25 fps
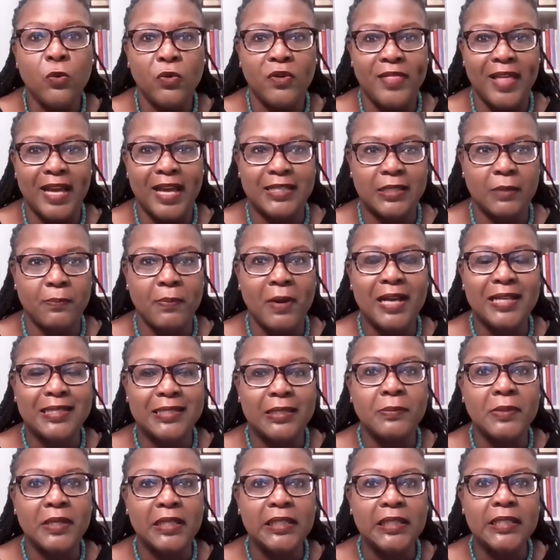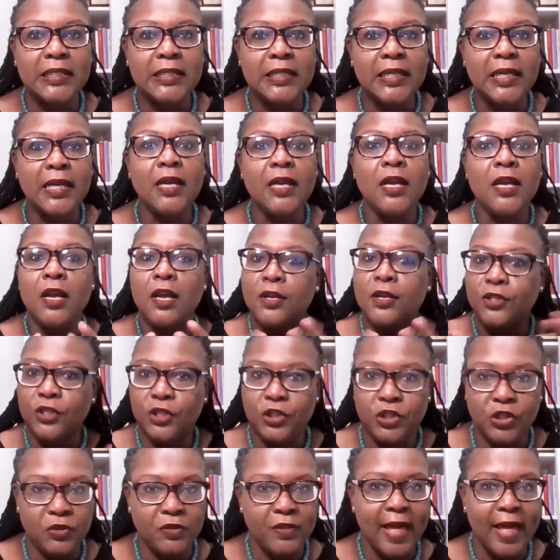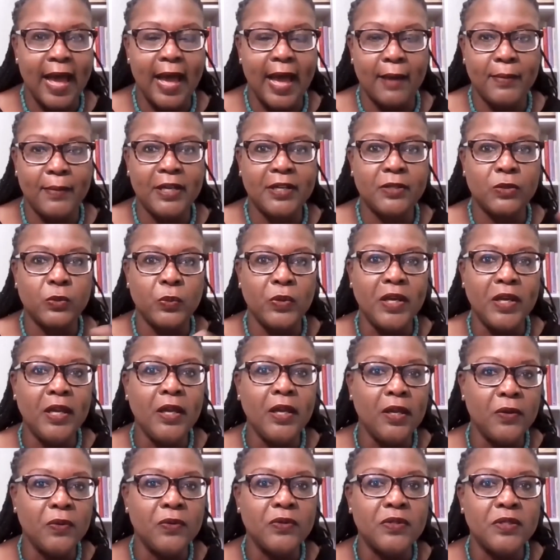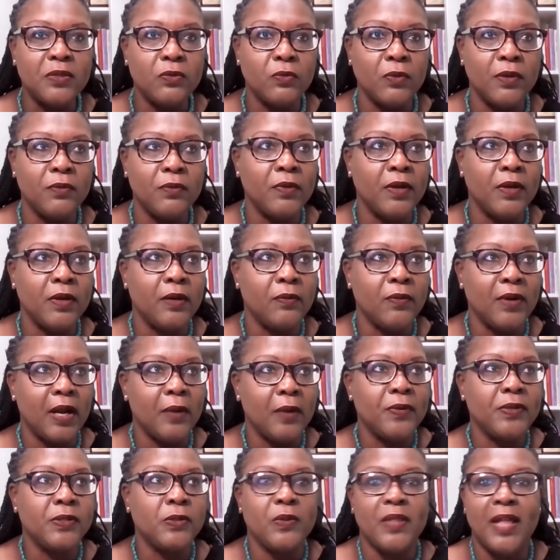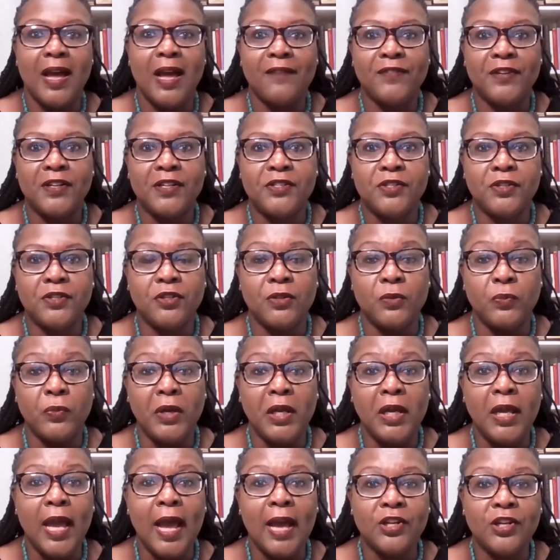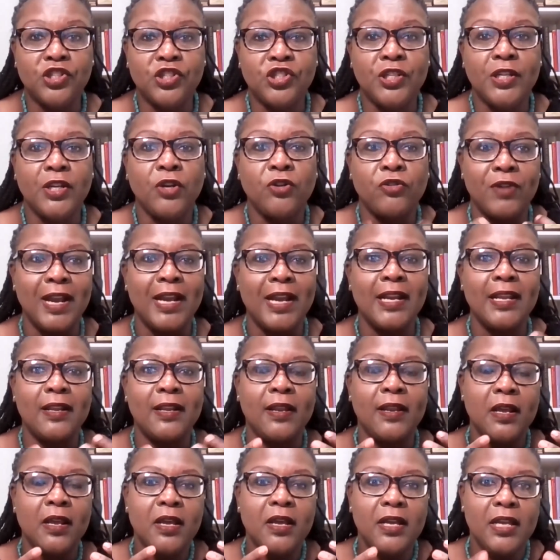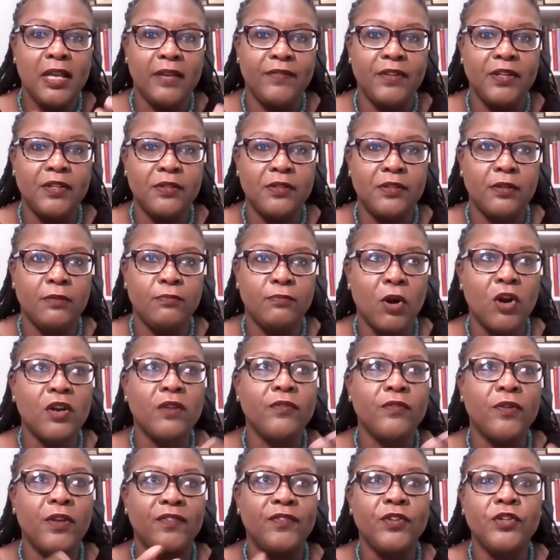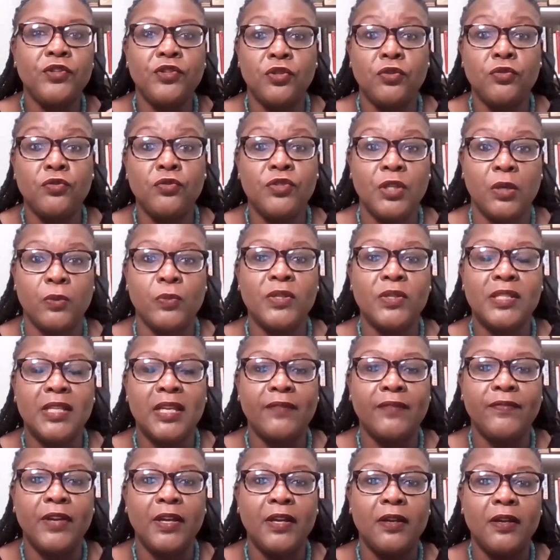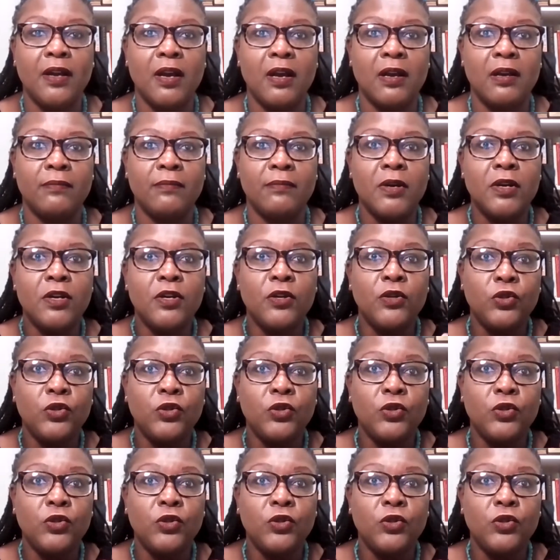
where that's a possibility to do that, because we used when, when, when I was with Africa Tikkun, we actually created giving part of Giving Tuesday was giving um,